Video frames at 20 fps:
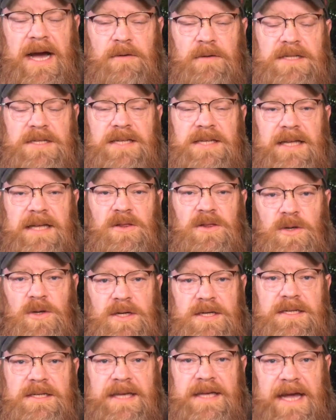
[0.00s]
but I would say
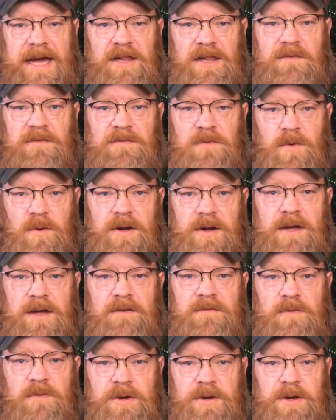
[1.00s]
look to
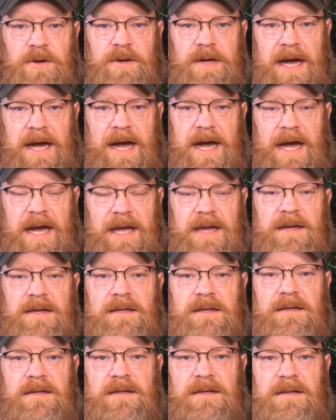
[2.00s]
California for your
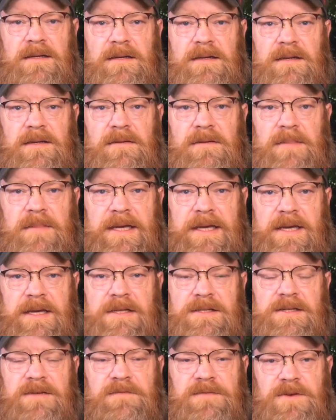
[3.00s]
guide.
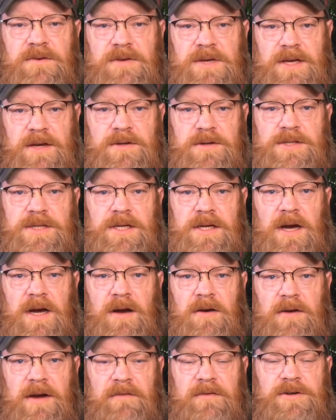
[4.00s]
Because a few years
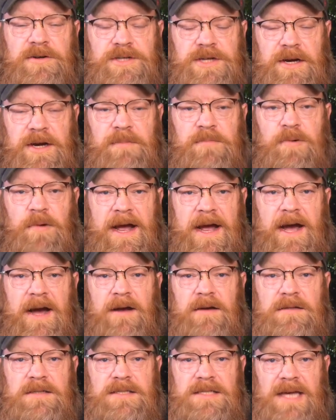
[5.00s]
ago, Governor Jerry
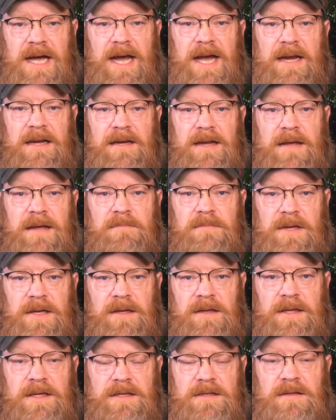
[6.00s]
Brown signed a
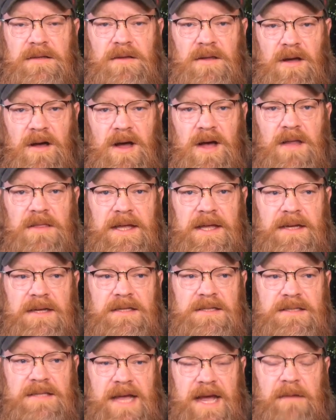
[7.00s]
bill into law
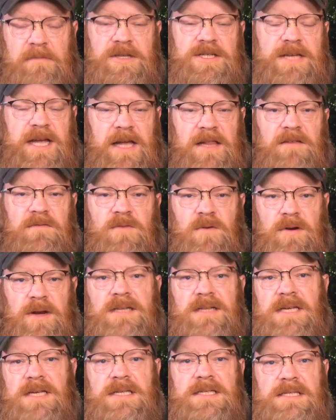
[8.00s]
that established
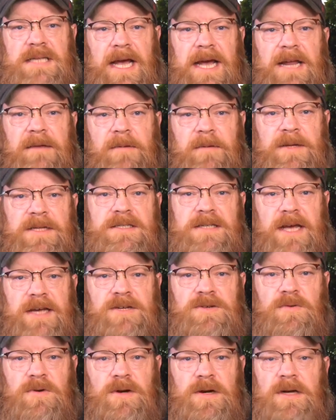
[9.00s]
California as a Second Amendment
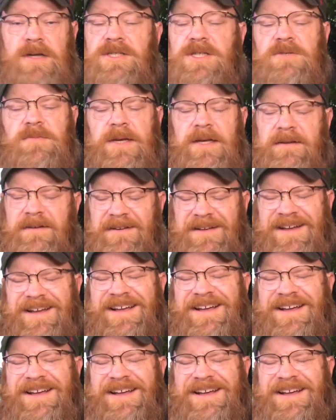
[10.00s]
sanctuary. Excuse me.